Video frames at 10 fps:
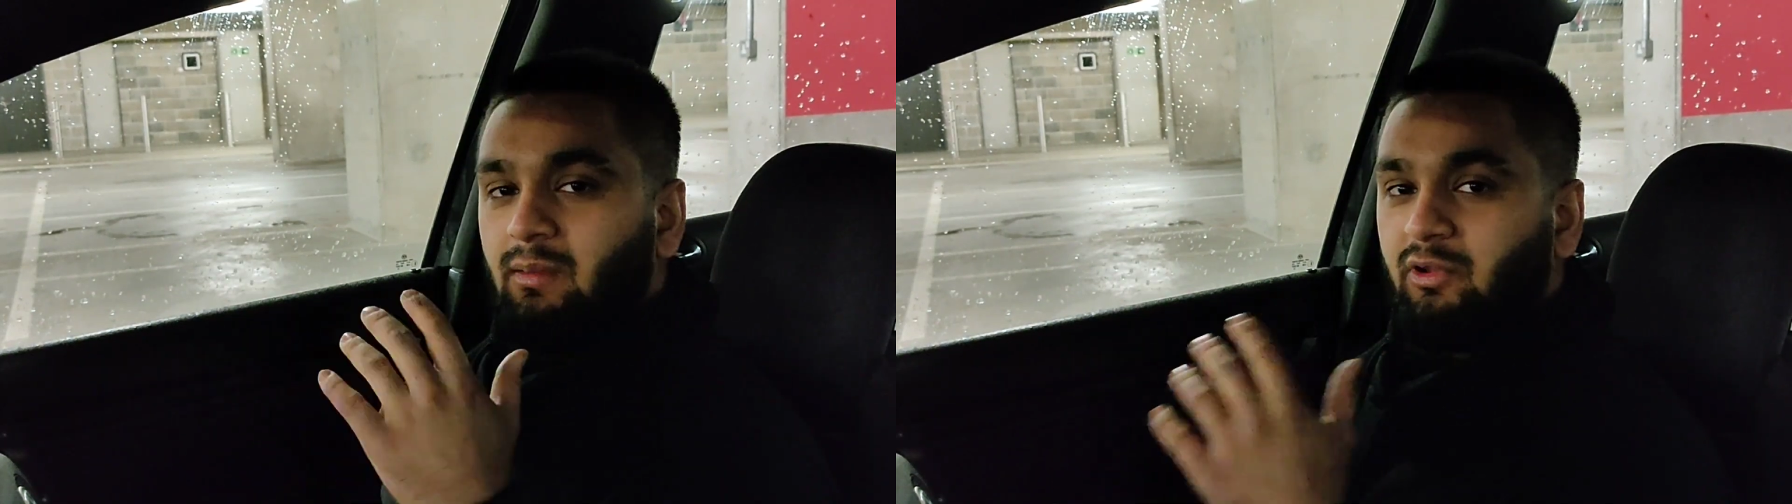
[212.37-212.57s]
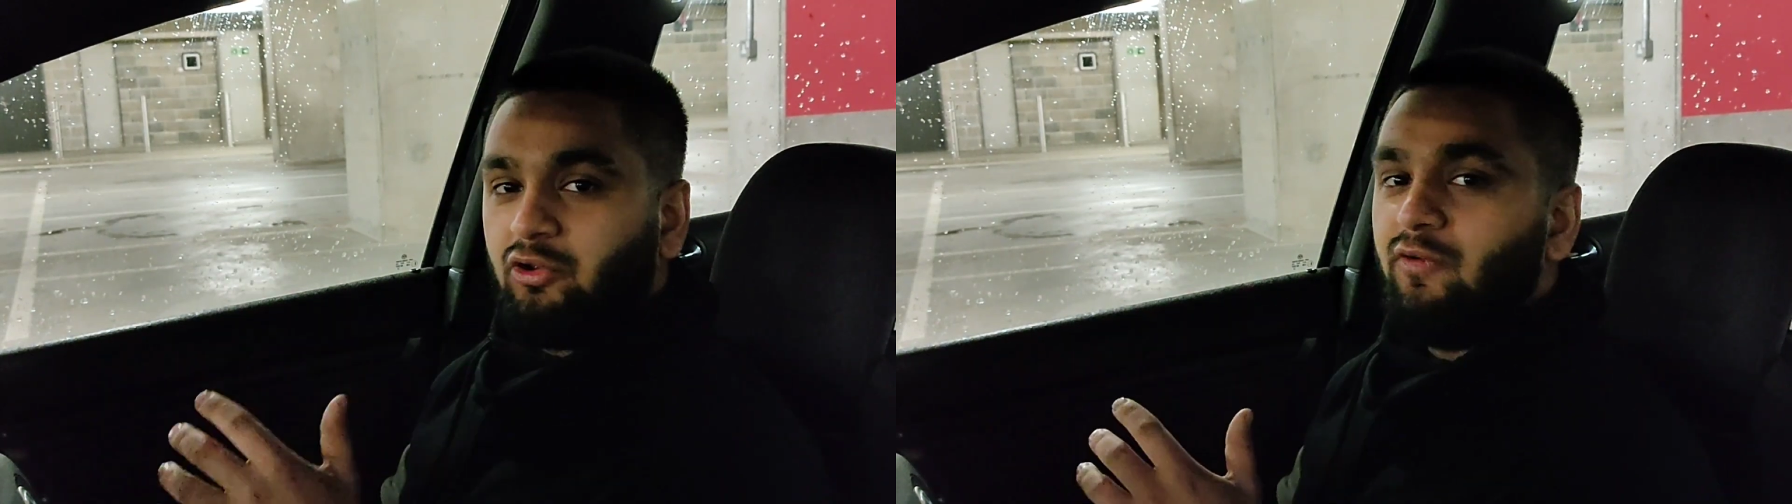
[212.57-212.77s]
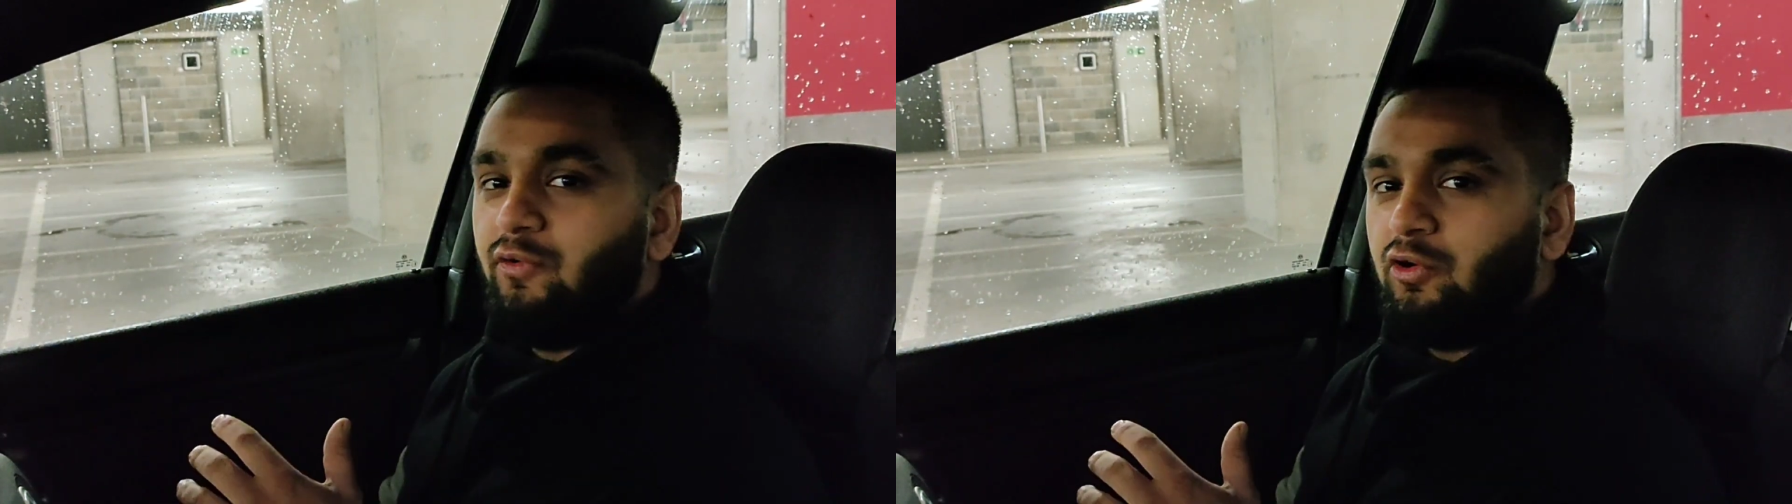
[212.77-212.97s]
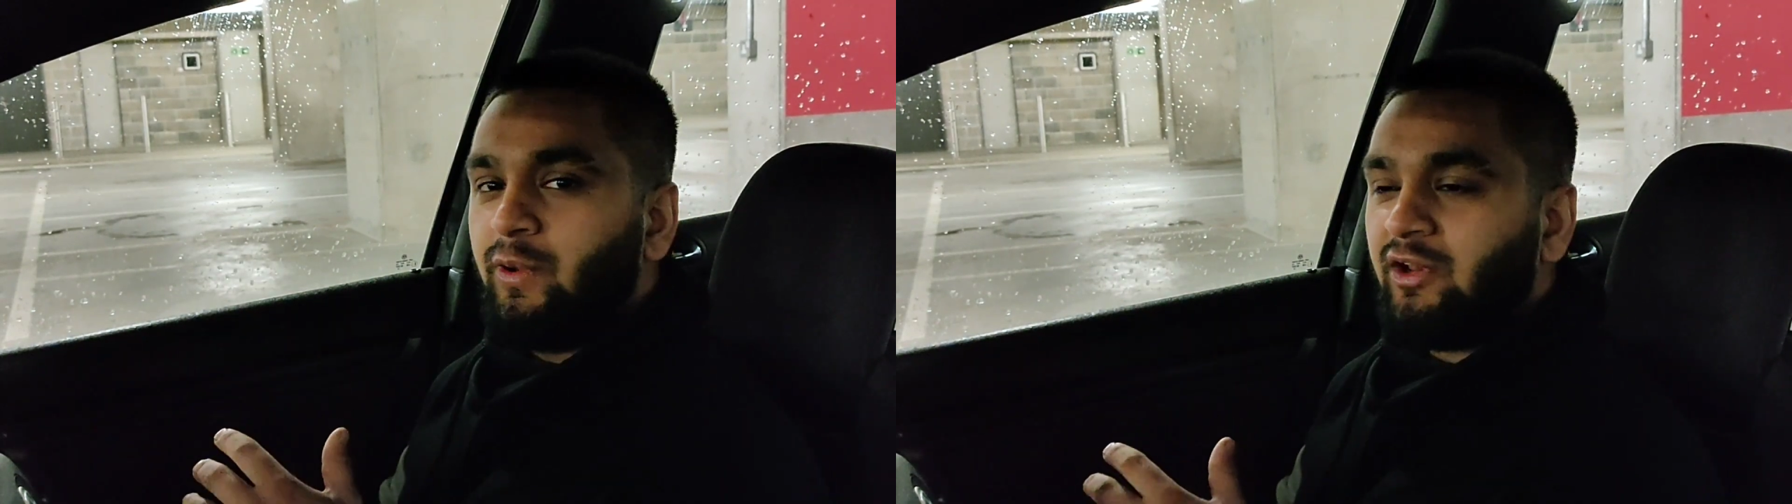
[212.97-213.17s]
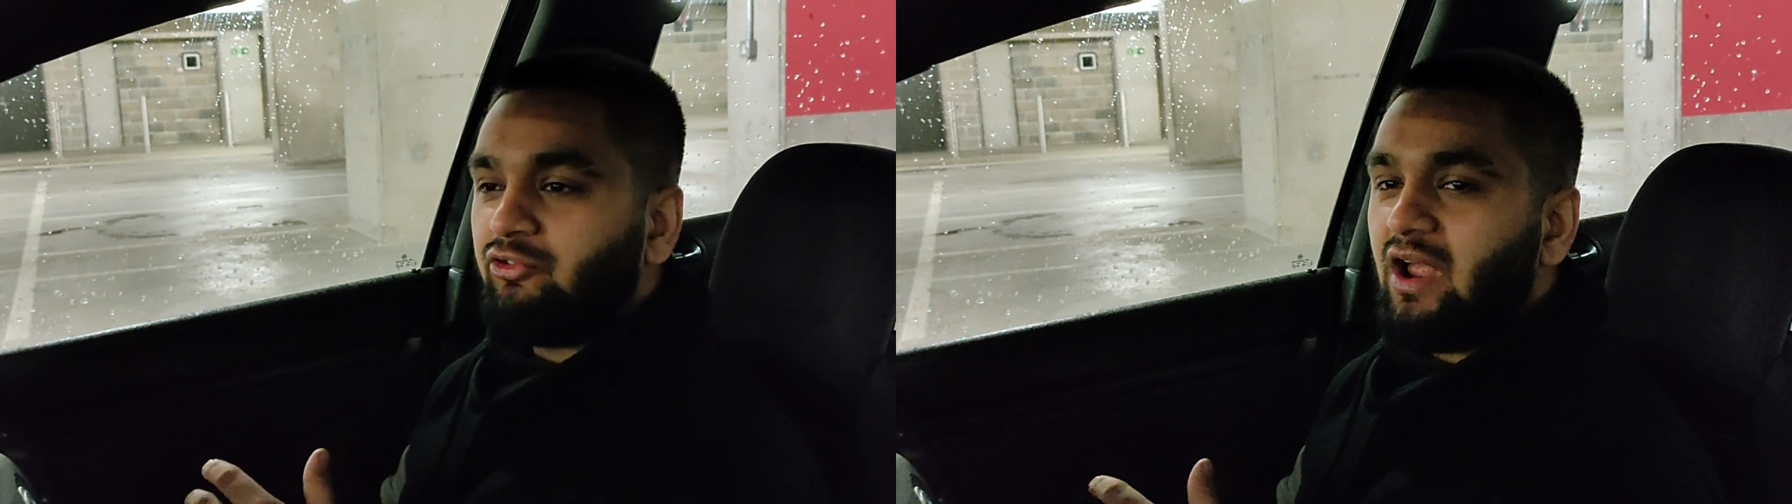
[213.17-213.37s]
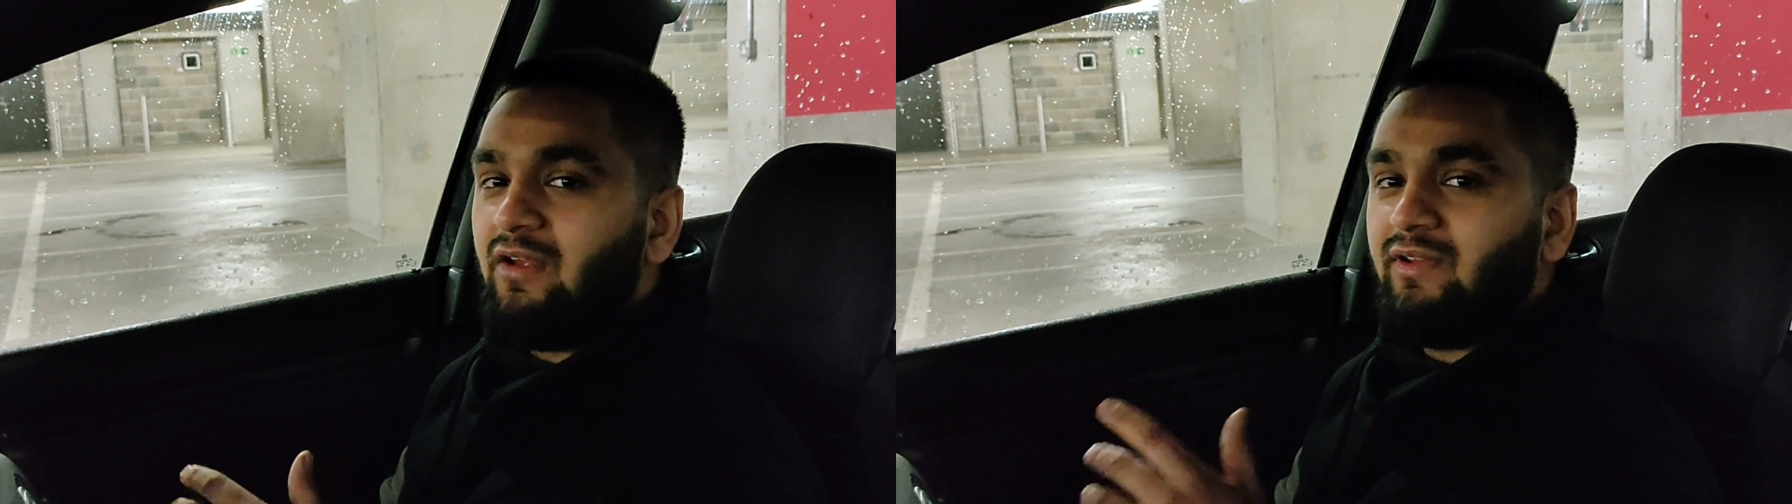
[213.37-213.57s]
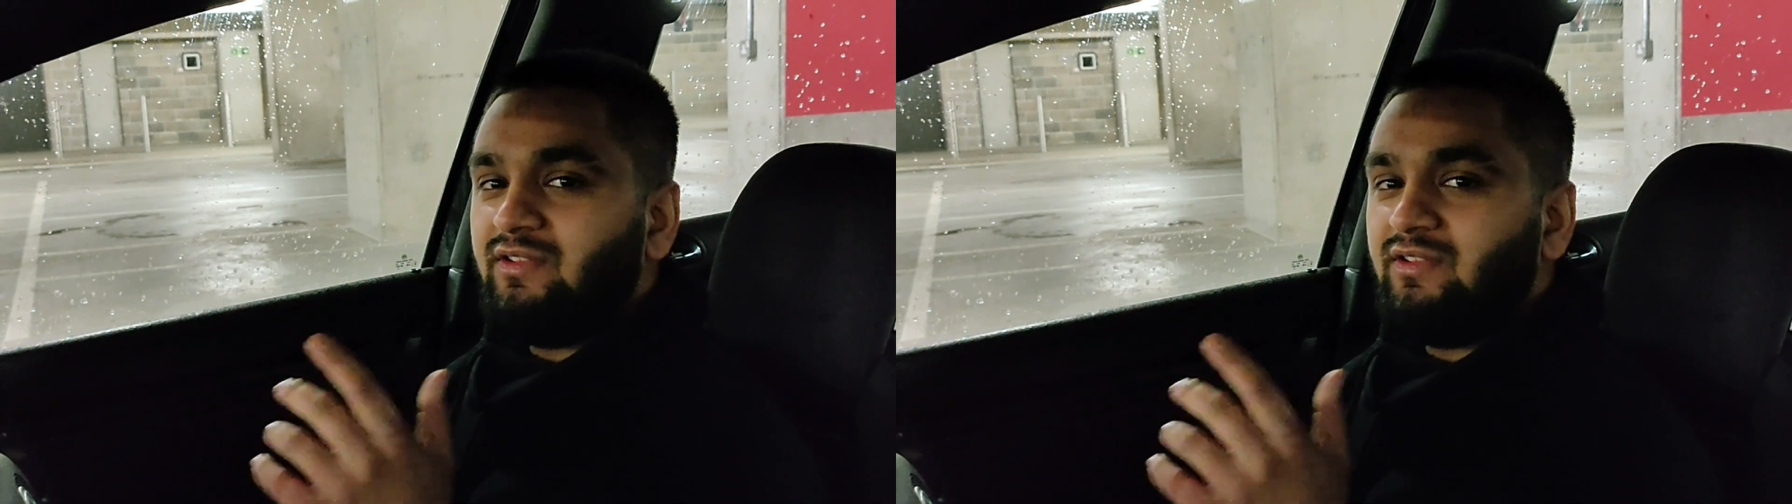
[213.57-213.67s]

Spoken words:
I'm going to go for a quick drive